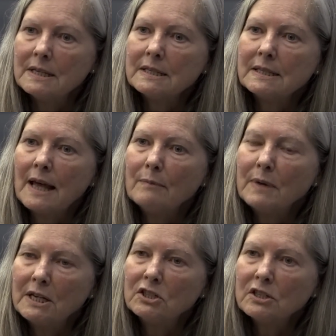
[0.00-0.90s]
is that
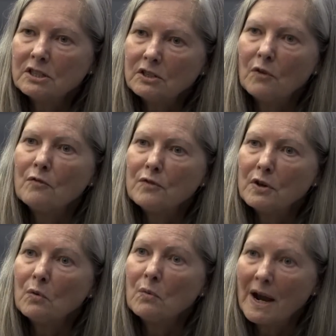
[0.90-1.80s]
patients don't
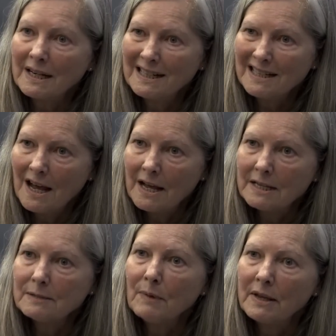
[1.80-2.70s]
feel
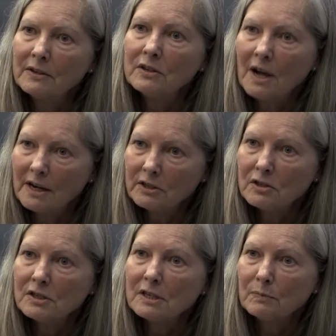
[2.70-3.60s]
recognized by their
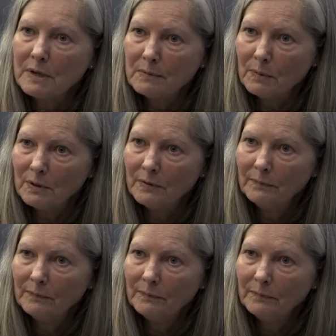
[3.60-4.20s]
doctors as people.